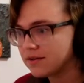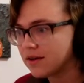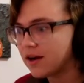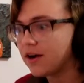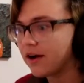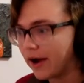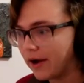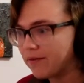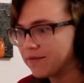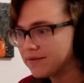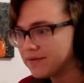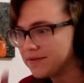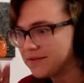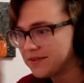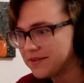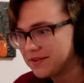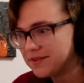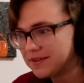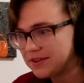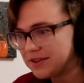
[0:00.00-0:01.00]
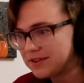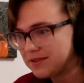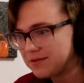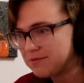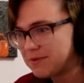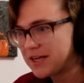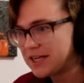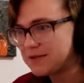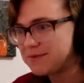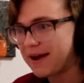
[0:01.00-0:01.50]
Okay,
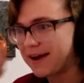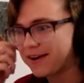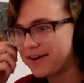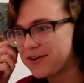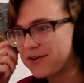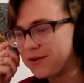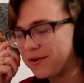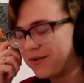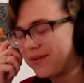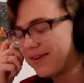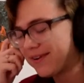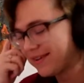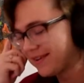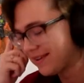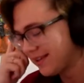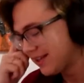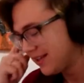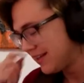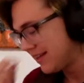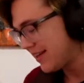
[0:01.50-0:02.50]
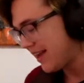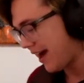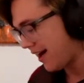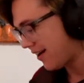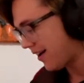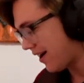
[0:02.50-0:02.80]
but it's back. Cool. Yeah,